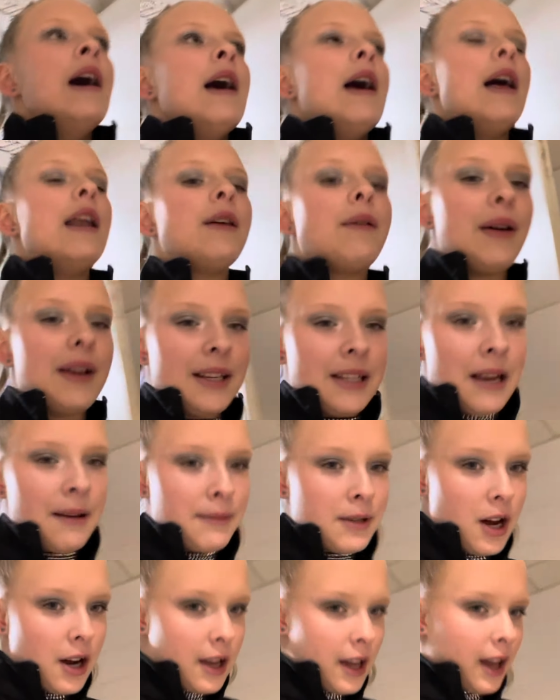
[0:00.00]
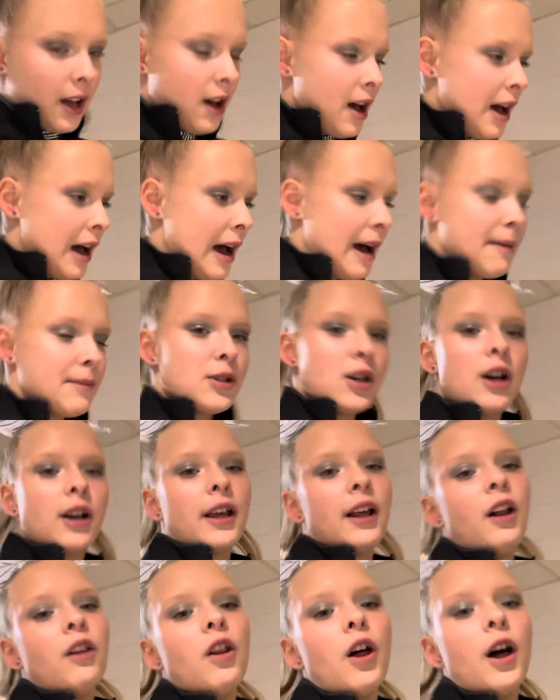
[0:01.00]
Anyways, I'm talking, I'm talking
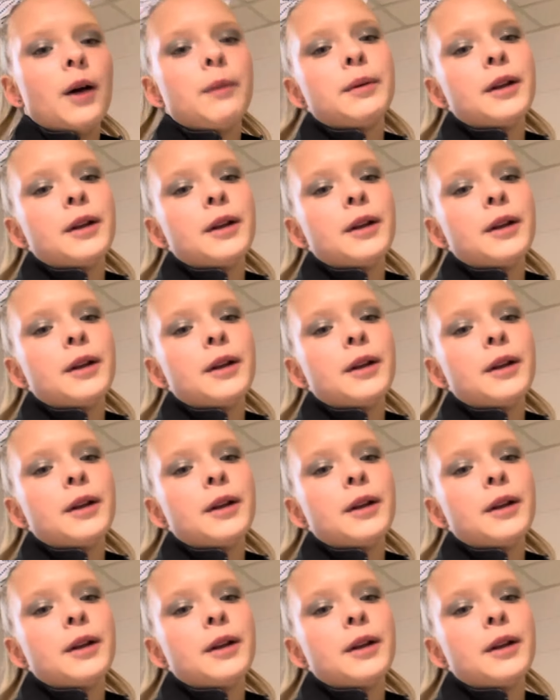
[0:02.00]
a lot,